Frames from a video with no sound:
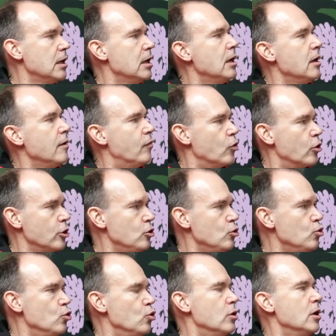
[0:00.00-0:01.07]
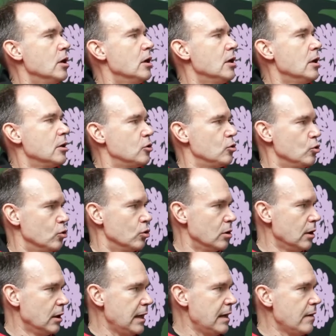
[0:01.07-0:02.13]
for you to
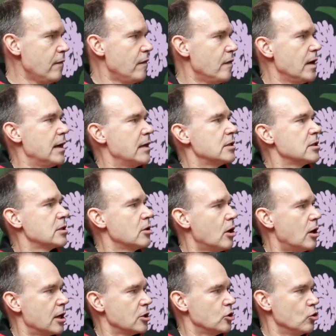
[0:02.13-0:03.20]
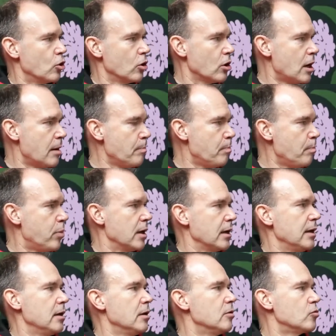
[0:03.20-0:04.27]
live and start your
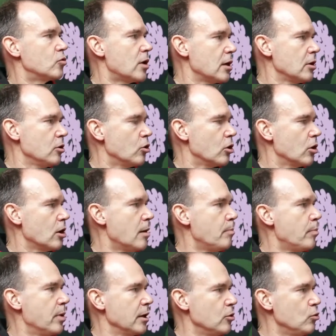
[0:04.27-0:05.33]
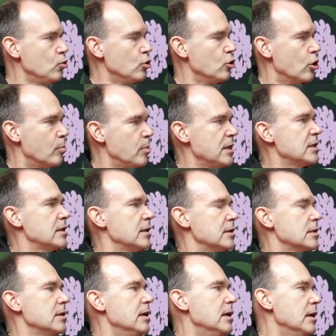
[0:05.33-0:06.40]
company, run your company, do your
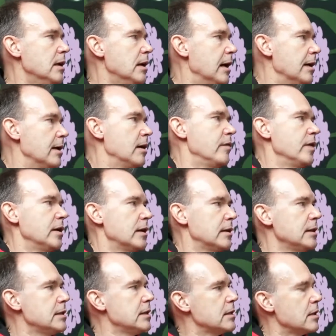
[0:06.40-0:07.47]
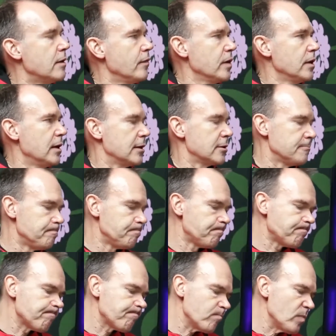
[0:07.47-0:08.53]
business? And I think that this is something that
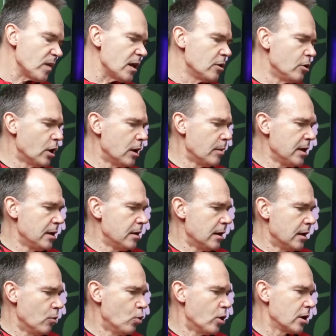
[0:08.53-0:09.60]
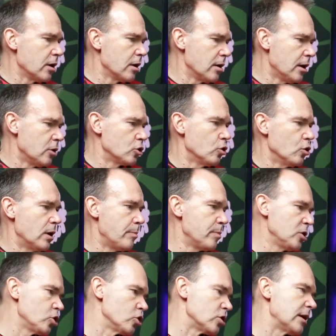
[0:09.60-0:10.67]
I've been working on now. So
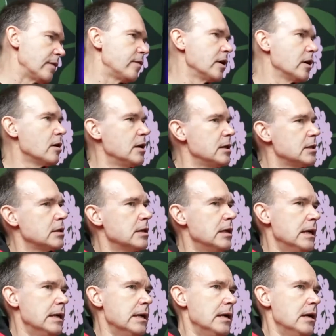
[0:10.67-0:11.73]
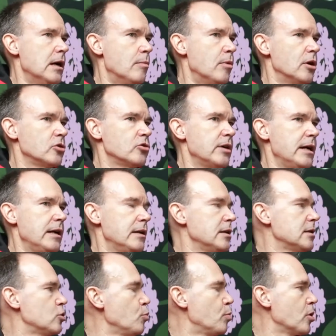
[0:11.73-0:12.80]
Ambitious Africa is about creating
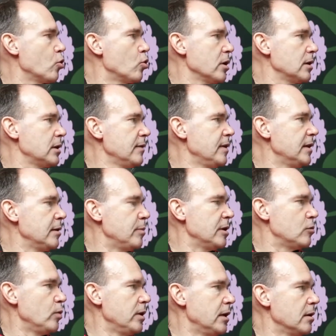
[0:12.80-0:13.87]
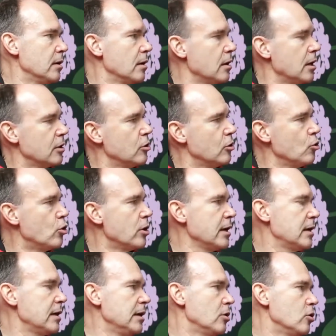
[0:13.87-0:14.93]
this super connectivity between like the
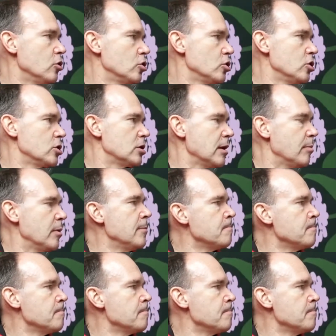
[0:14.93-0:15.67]
Nordic ecosystem